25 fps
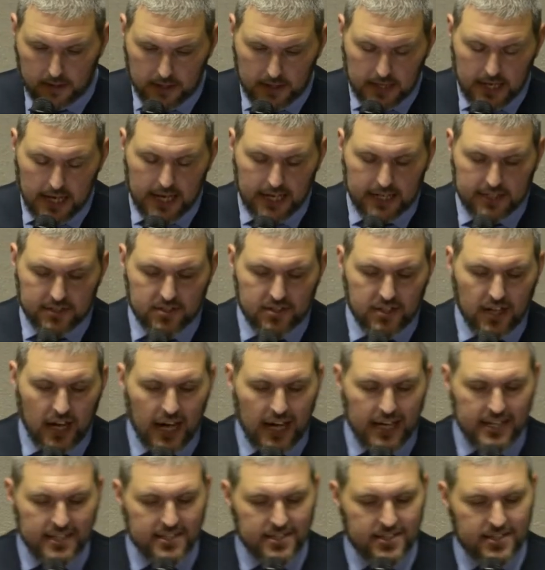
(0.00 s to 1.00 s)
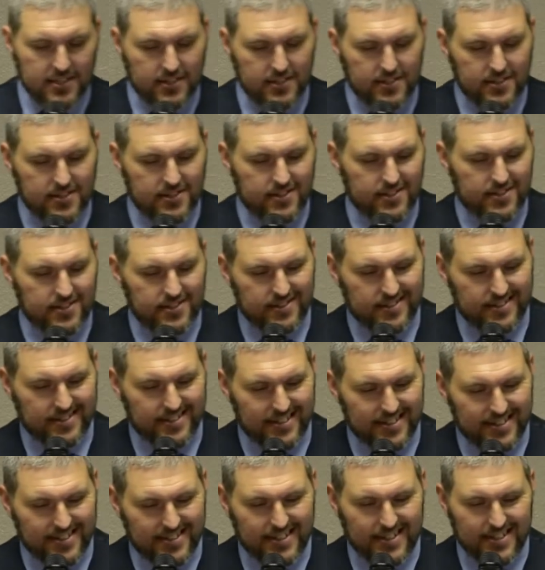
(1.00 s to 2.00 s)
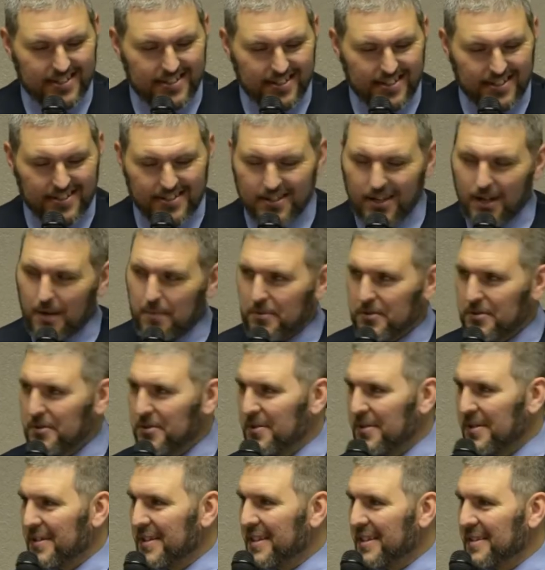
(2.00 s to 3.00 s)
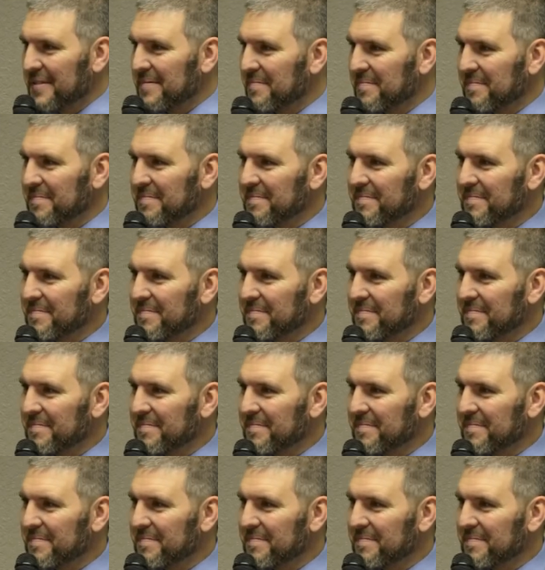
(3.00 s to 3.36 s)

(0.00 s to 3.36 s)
Next, ISIS sees it as an opportunity.